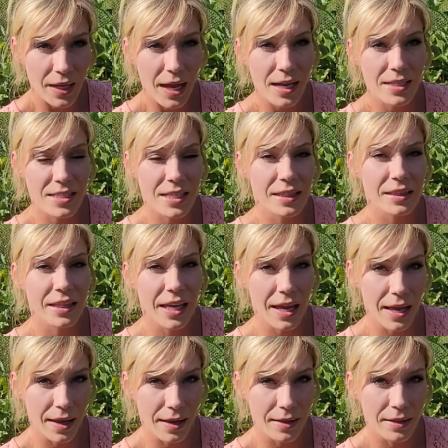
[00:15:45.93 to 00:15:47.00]
ends in
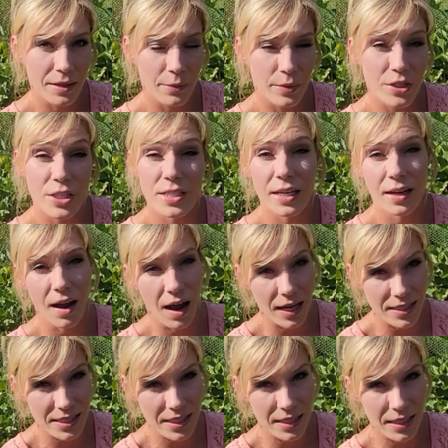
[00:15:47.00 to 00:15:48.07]
te, which is a
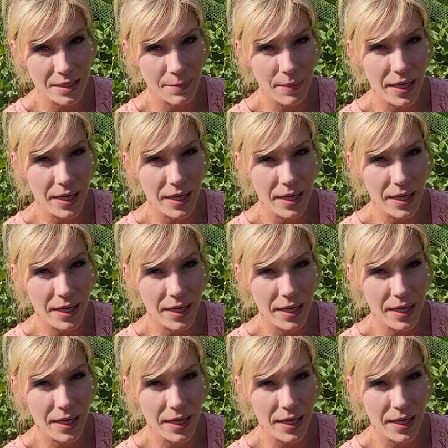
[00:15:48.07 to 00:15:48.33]
consonant,